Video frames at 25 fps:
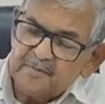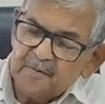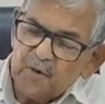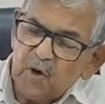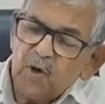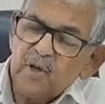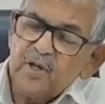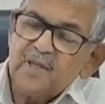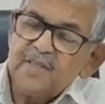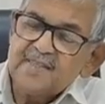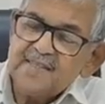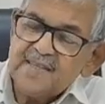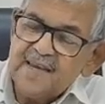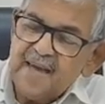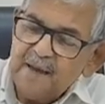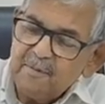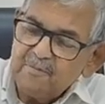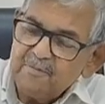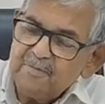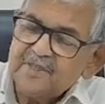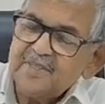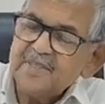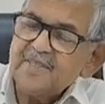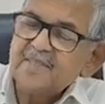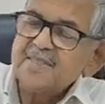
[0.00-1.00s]
or his
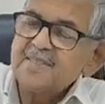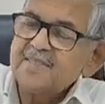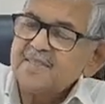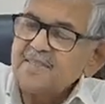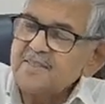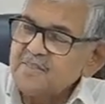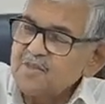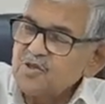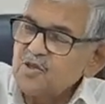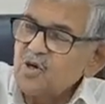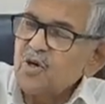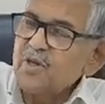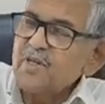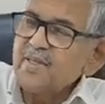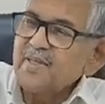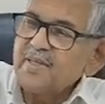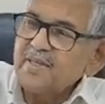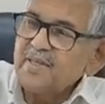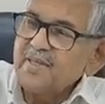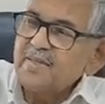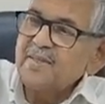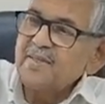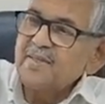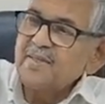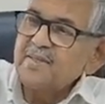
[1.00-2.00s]
absence is not a
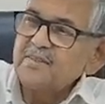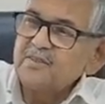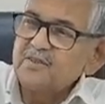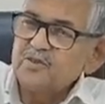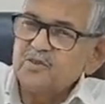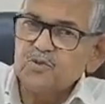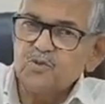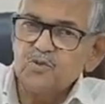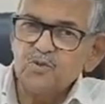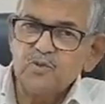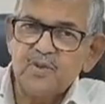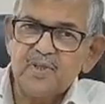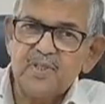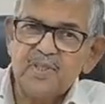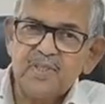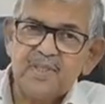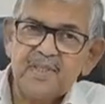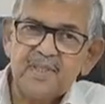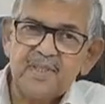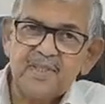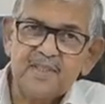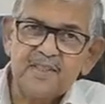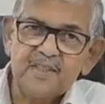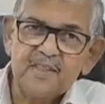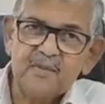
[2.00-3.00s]
hindrance to
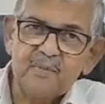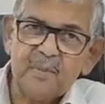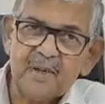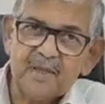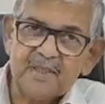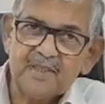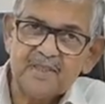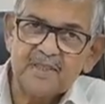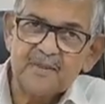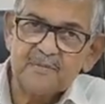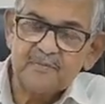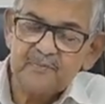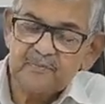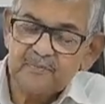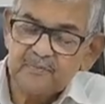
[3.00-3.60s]
the inspection.